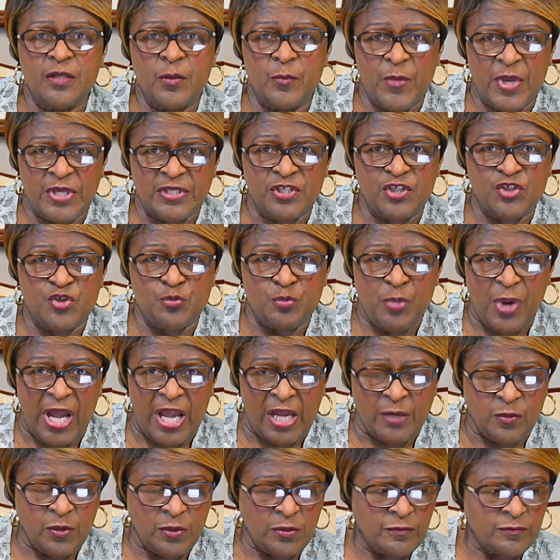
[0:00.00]
Message
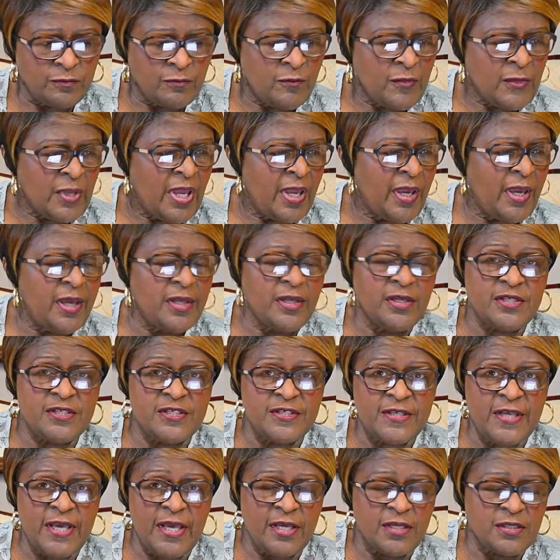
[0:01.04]
Bible, and it
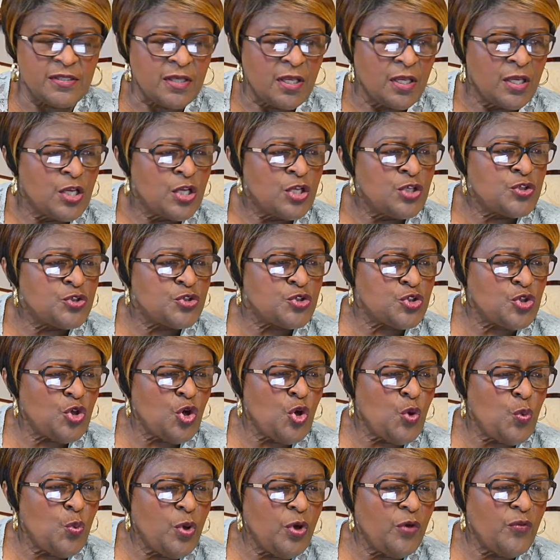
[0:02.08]
says,
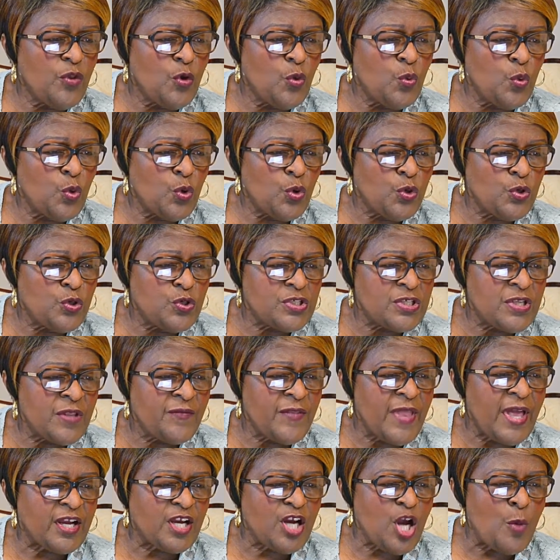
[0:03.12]
"So will the words
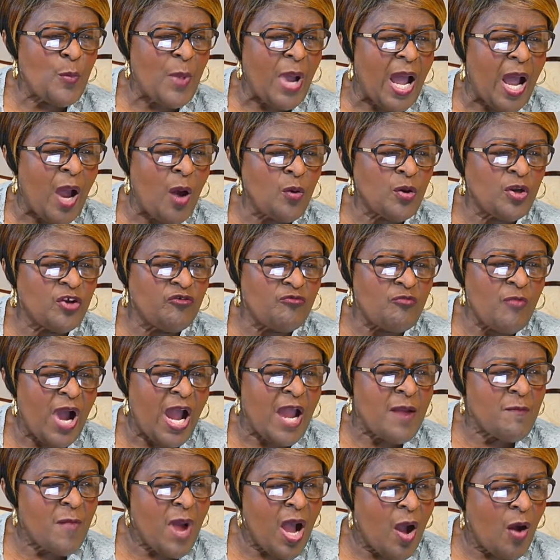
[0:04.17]
that come out of
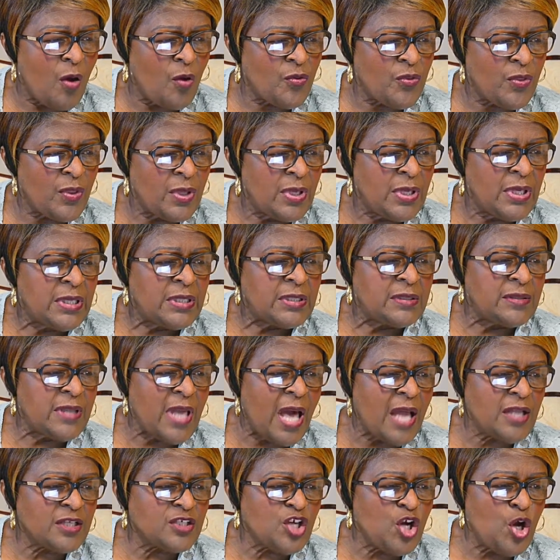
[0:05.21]
my mouth
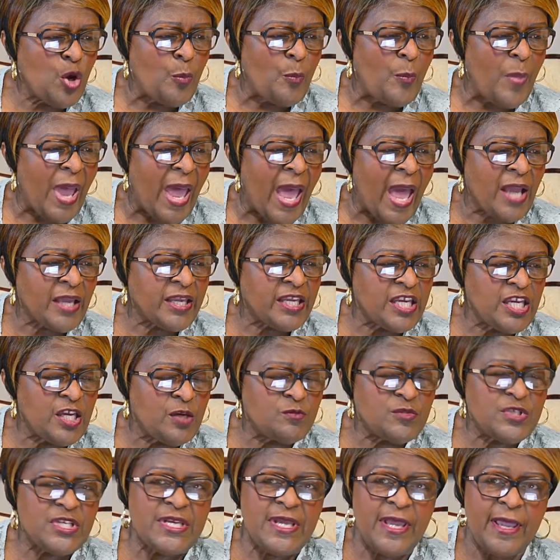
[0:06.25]
not come back
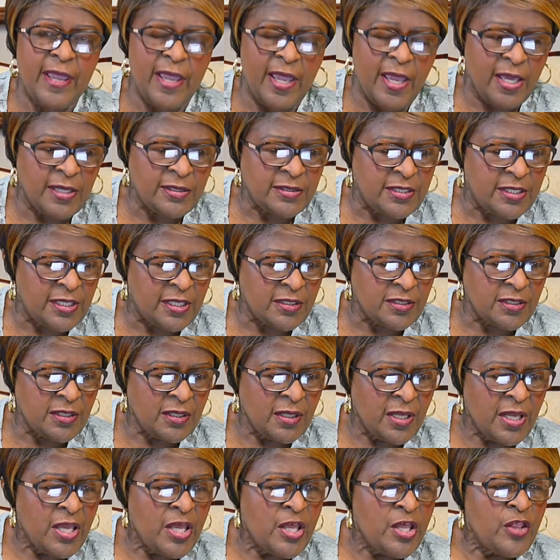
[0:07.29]
empty-handed.
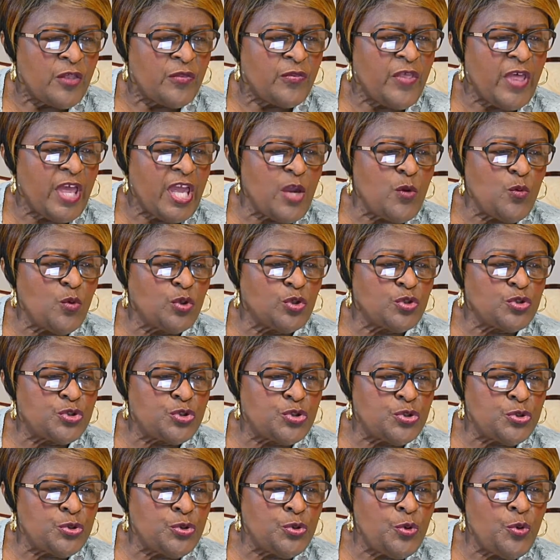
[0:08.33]
They will
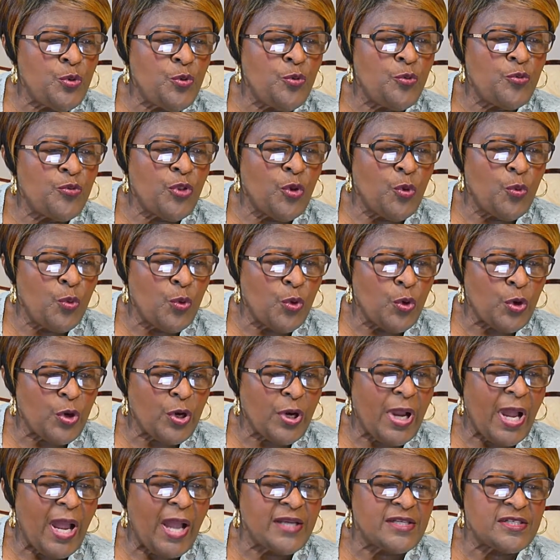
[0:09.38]
do the
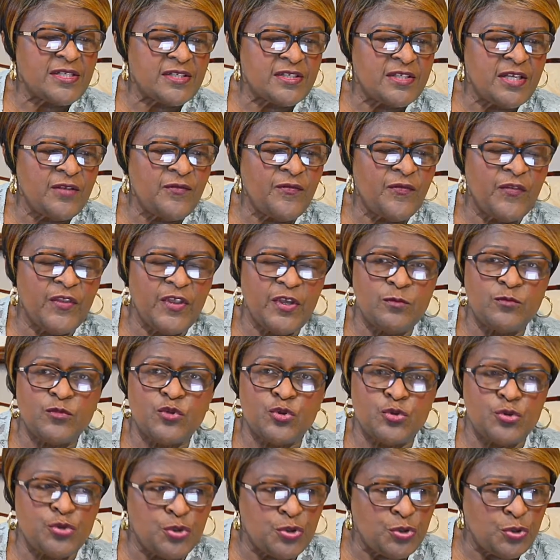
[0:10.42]
work I sent them
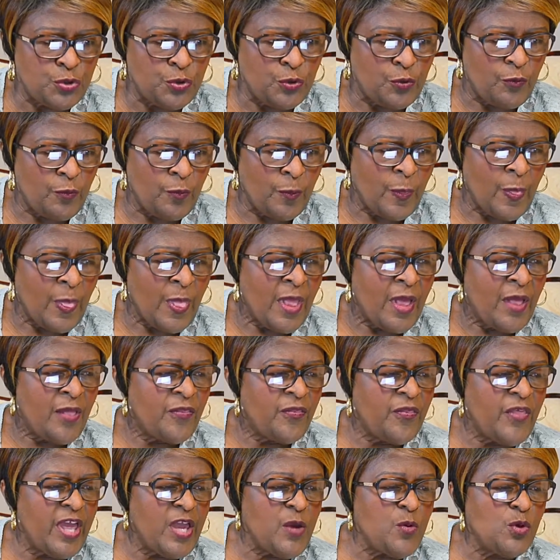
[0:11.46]
to do.
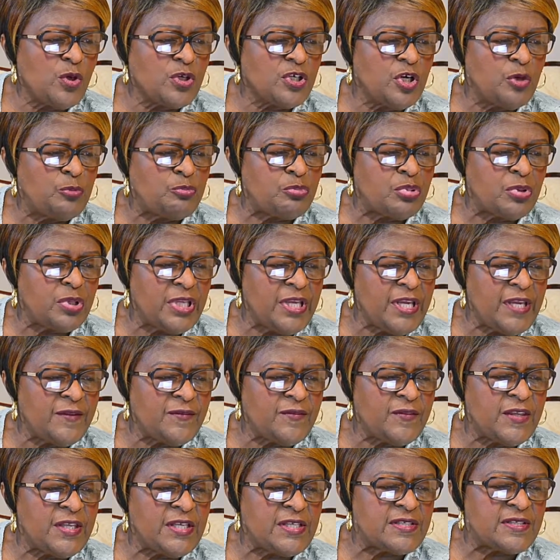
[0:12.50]
They will
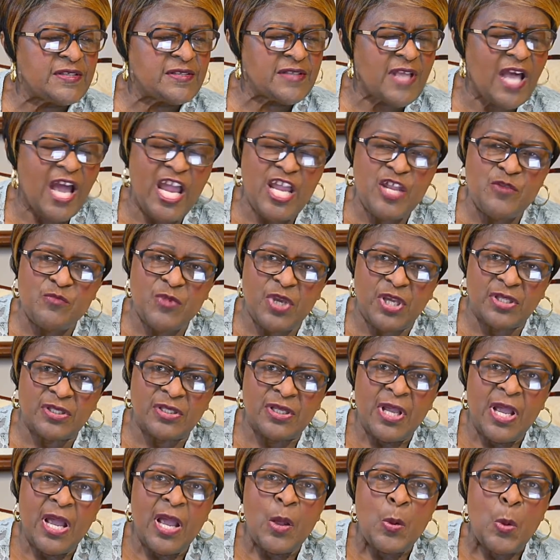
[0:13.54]
complete the assignment
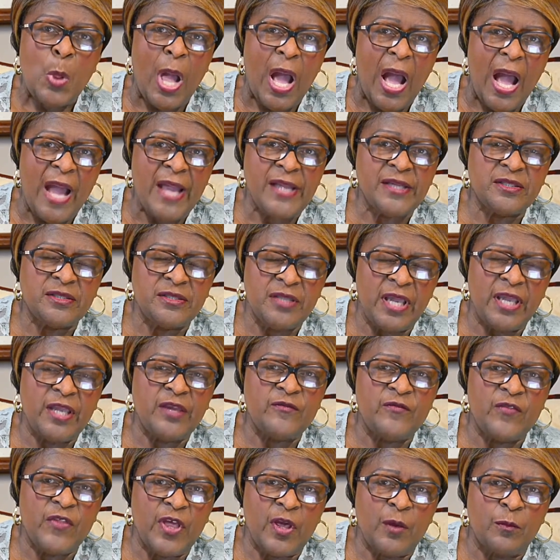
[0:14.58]
I
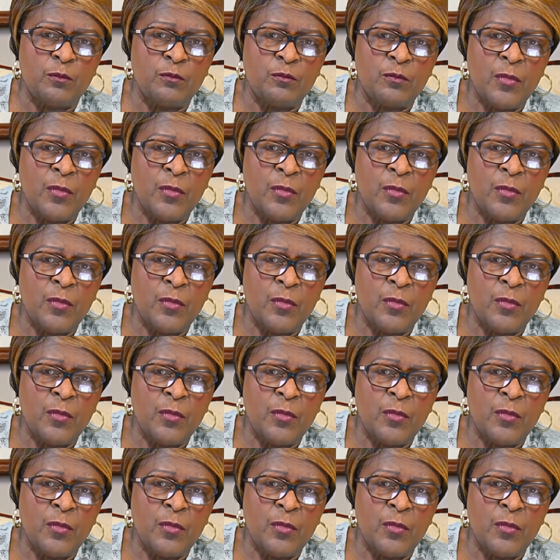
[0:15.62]
gave them."